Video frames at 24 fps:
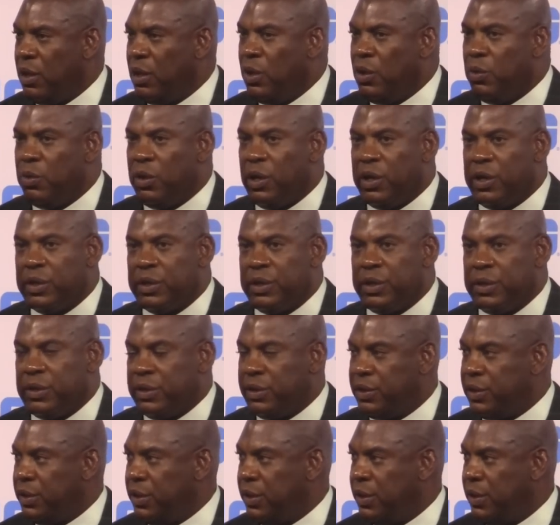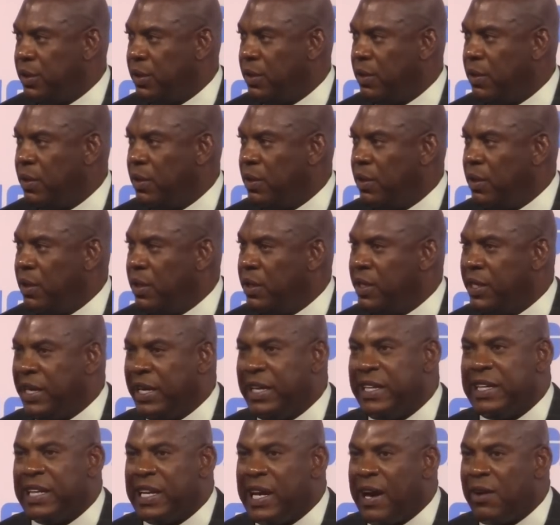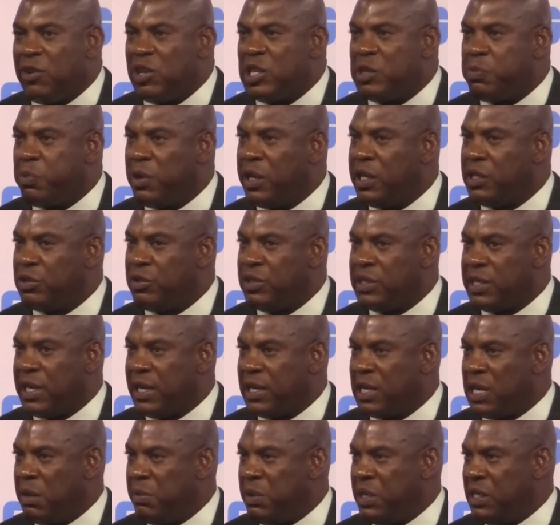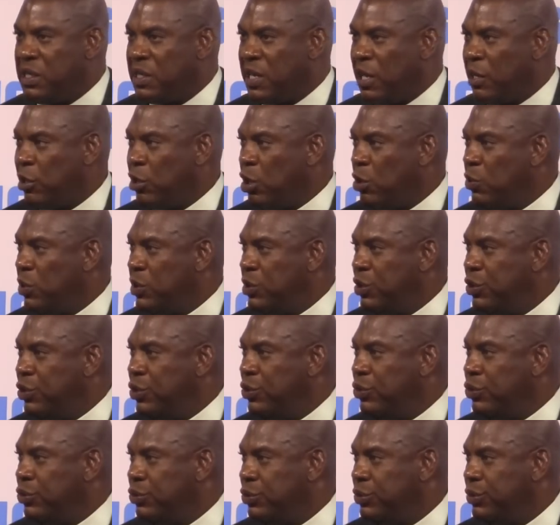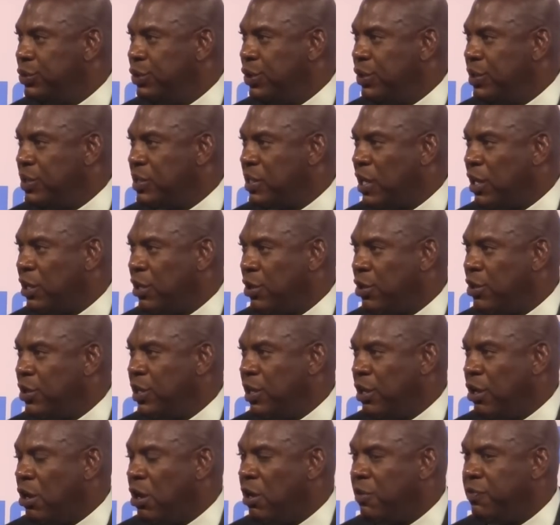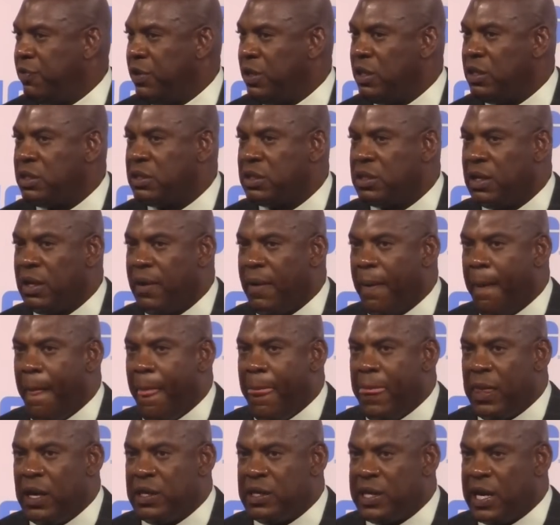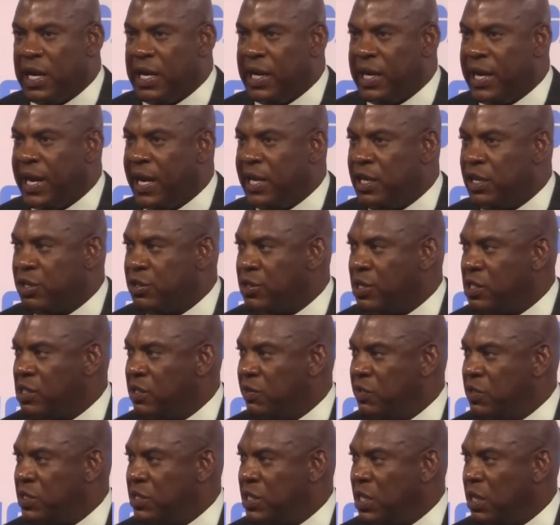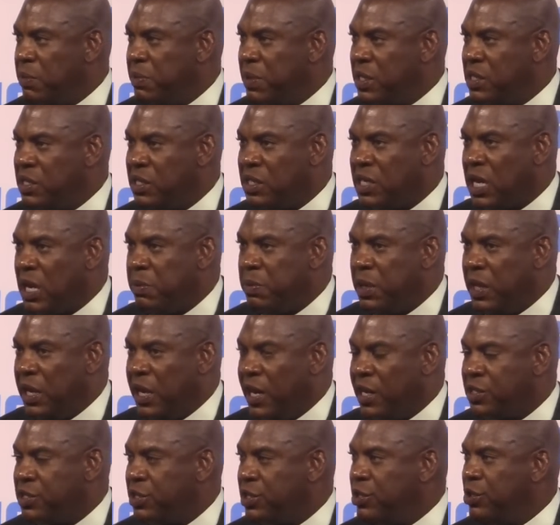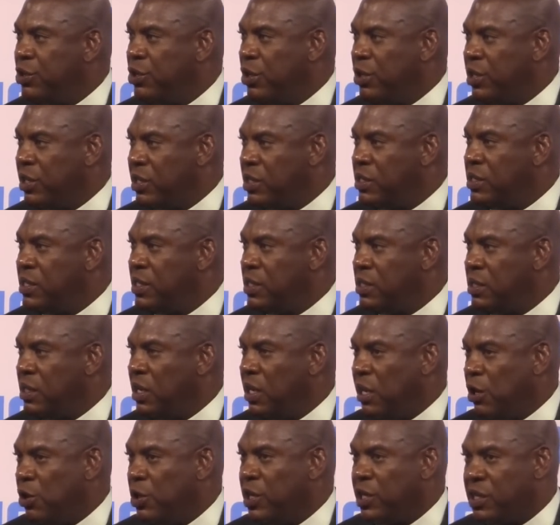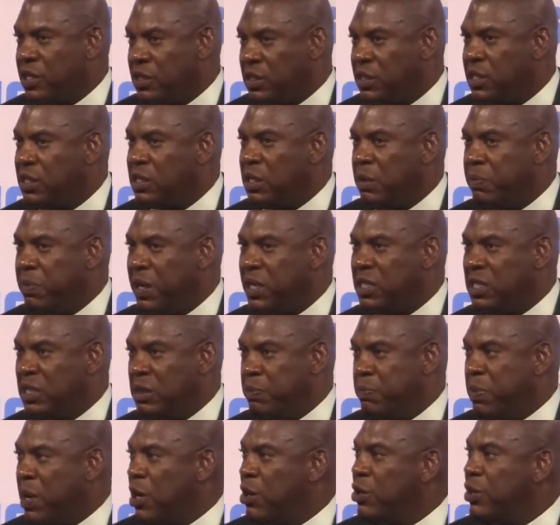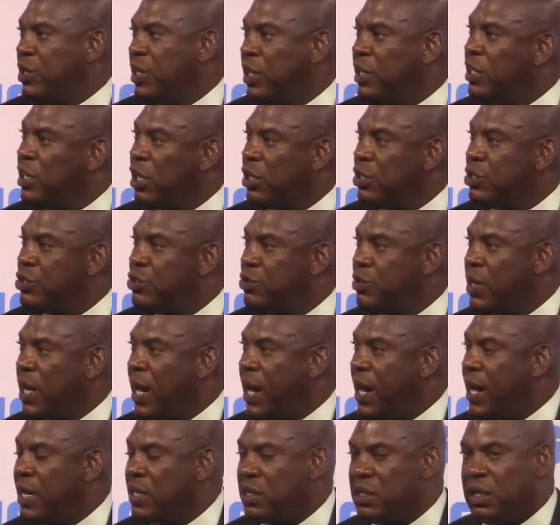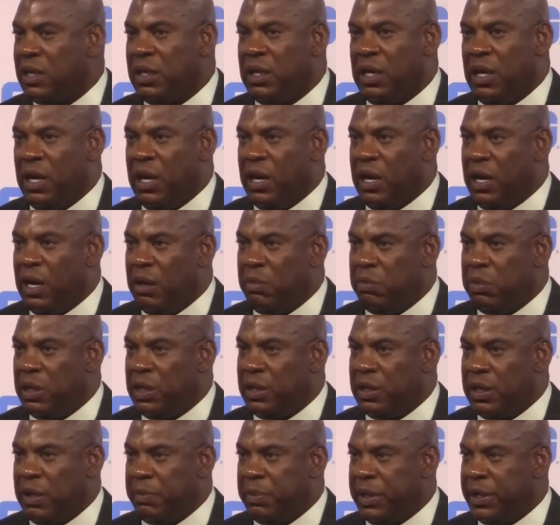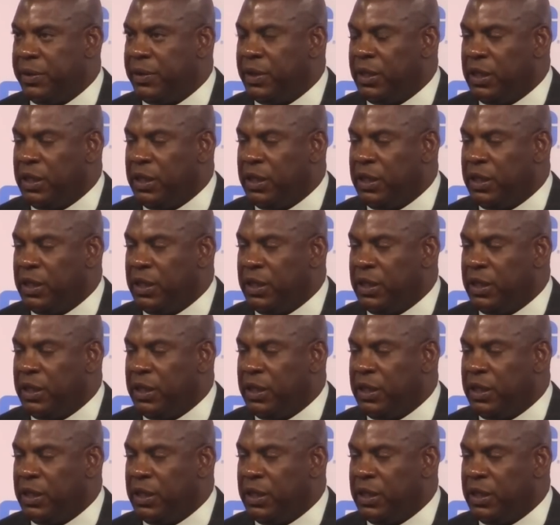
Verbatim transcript: Well, yeah, he didn't have the spring, so he's got to come in. He's got to learn what to do. You know, he's got to learn the offense. He's got to gain the trust of his teammates. He's got to be able to execute on a on a consistent basis better than the other two guys. Um, but I mean